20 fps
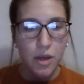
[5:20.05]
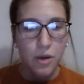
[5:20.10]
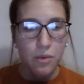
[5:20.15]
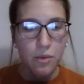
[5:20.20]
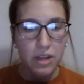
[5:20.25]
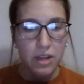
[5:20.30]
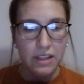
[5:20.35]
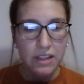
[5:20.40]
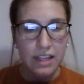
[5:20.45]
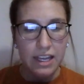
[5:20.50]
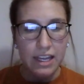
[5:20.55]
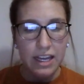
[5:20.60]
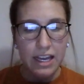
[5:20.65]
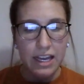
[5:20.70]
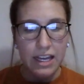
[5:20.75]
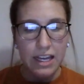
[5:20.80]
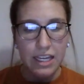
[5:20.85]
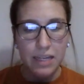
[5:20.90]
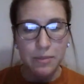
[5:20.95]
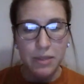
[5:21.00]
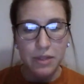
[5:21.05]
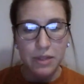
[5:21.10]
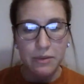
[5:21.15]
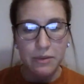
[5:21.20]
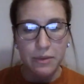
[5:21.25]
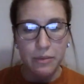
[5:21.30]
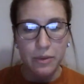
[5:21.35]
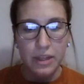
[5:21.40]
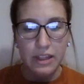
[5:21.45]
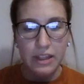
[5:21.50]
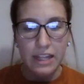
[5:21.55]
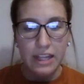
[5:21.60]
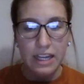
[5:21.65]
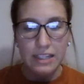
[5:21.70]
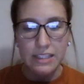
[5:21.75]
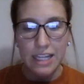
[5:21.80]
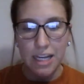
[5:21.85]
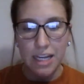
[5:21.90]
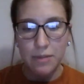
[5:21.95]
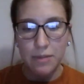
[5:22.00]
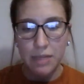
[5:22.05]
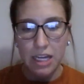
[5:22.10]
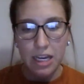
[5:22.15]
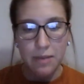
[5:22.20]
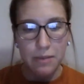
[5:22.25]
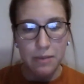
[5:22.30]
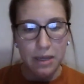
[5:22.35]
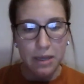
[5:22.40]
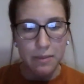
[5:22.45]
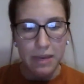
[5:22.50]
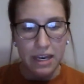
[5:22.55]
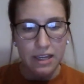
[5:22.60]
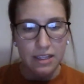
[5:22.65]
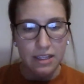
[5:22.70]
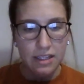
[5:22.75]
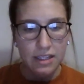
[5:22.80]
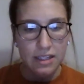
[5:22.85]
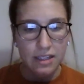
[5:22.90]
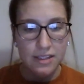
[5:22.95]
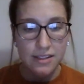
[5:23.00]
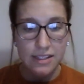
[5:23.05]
One leg. I can be with one leg tied behind my back.